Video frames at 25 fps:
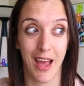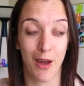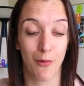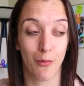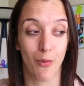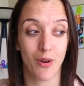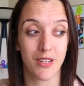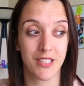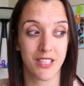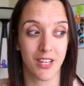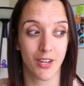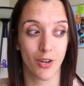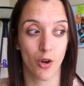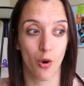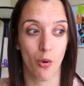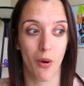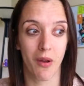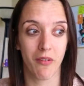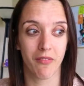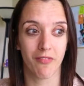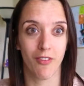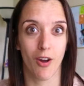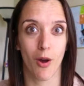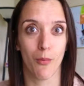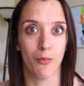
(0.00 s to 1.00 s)
I wasn't
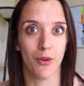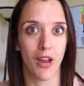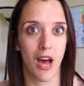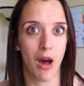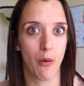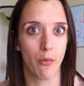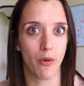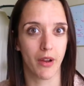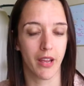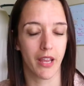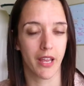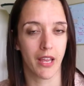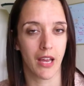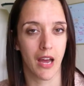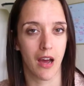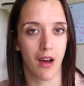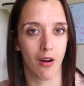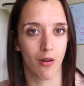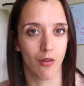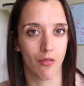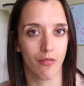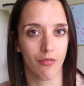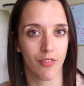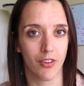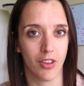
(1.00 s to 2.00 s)
going from not working
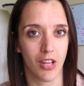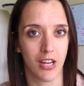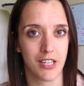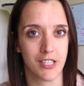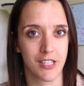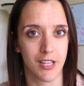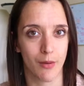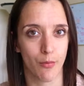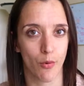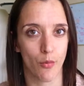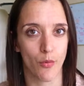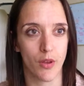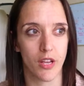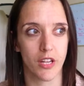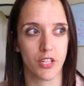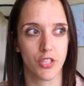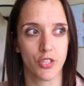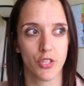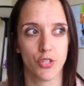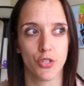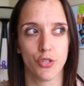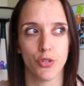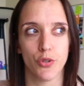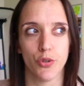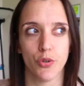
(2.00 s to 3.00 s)
out for the last couple
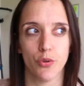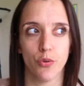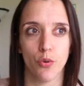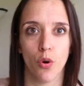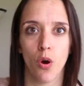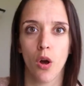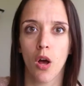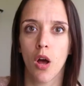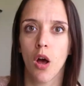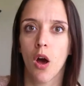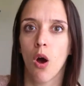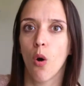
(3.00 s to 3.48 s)
weeks to,